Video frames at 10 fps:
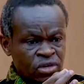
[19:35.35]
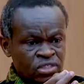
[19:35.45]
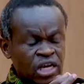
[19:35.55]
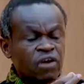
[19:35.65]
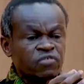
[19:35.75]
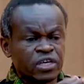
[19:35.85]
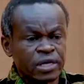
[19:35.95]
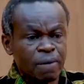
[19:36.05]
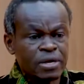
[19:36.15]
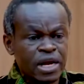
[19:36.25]

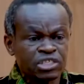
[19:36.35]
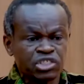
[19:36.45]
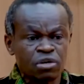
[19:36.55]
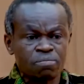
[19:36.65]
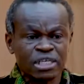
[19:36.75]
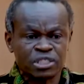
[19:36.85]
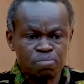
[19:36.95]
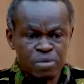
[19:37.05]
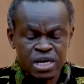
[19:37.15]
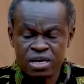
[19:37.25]
Self-determination must
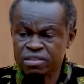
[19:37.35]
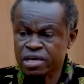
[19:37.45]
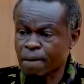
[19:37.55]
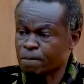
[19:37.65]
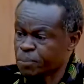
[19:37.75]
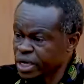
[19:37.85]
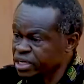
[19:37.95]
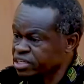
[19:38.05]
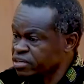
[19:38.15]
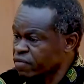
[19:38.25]
mean the
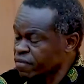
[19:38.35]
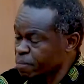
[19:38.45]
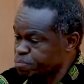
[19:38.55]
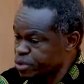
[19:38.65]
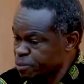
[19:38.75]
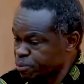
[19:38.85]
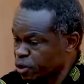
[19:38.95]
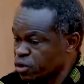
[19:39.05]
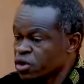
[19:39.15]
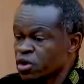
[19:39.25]
ability of a
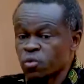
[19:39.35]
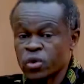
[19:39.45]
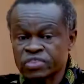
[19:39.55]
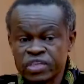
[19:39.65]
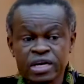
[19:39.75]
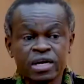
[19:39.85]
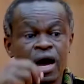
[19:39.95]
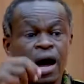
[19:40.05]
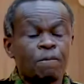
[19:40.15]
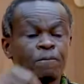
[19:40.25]
people within
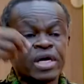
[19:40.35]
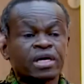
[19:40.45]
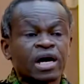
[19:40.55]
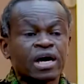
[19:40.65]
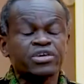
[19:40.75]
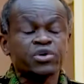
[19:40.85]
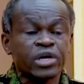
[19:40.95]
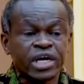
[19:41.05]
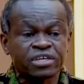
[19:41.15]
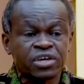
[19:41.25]
a bigger
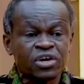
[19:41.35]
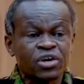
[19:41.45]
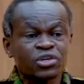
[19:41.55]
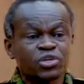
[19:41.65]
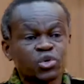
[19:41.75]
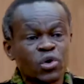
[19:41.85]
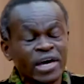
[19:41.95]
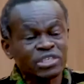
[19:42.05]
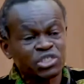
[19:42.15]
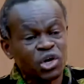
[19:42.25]
unit to
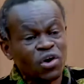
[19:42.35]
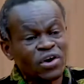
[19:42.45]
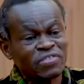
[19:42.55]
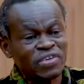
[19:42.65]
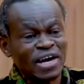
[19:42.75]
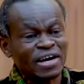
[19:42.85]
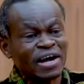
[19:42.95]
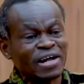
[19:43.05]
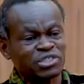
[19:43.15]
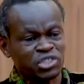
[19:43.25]
enjoy their
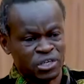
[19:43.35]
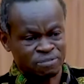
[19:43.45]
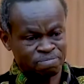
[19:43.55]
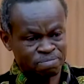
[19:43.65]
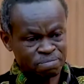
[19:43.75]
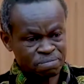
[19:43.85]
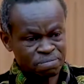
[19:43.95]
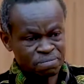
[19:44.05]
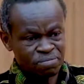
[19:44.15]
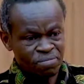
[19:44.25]
culture,
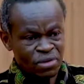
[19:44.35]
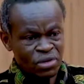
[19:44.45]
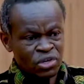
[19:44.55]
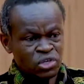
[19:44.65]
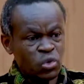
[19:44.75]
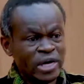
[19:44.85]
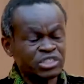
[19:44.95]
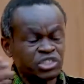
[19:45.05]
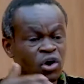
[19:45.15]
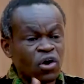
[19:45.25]
to
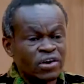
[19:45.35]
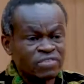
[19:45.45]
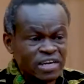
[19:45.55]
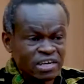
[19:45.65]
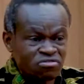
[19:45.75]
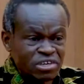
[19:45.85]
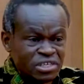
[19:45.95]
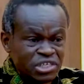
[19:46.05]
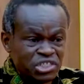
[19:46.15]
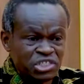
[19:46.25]
enjoy their
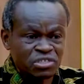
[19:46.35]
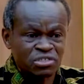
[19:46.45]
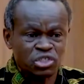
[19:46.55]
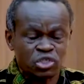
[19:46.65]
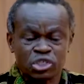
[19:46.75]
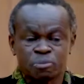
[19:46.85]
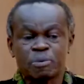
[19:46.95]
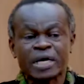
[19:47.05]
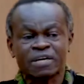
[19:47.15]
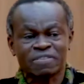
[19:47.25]
tradition, to
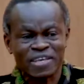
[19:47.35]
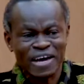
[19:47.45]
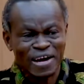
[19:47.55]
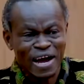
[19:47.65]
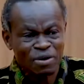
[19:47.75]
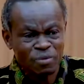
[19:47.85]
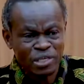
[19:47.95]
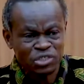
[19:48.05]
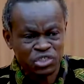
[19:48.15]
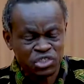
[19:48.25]
speak their
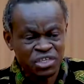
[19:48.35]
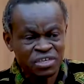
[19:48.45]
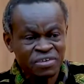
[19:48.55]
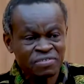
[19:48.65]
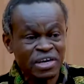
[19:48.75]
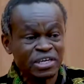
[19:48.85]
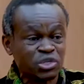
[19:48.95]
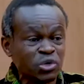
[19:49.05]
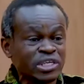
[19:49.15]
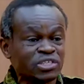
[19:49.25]
language. They
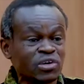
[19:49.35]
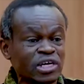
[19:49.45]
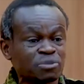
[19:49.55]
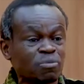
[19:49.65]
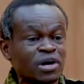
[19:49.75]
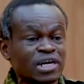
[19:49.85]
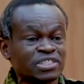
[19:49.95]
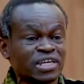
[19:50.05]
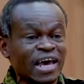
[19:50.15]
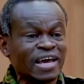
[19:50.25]
do it on a smaller
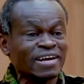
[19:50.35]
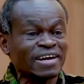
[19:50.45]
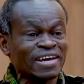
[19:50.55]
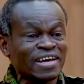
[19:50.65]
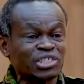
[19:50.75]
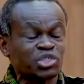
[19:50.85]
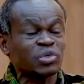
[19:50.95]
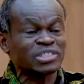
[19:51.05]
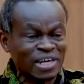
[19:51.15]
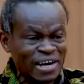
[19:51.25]
scale in
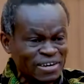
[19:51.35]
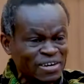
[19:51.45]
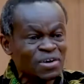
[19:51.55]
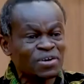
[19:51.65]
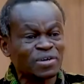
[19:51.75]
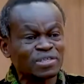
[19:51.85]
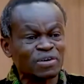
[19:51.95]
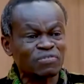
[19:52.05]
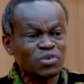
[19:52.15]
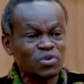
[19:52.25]
Switzerland, those
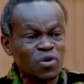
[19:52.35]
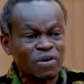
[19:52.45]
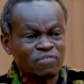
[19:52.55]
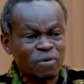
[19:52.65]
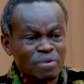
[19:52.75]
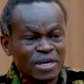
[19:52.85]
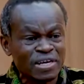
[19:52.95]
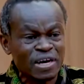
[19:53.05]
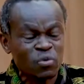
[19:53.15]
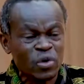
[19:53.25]
of you who are
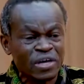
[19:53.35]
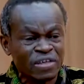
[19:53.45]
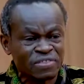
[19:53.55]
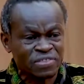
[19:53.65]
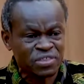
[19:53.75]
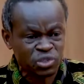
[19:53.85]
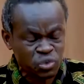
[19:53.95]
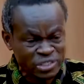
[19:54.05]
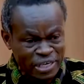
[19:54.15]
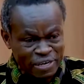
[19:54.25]
familiar with
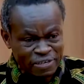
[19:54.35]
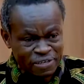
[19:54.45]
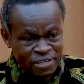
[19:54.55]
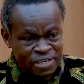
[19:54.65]
Switzerland.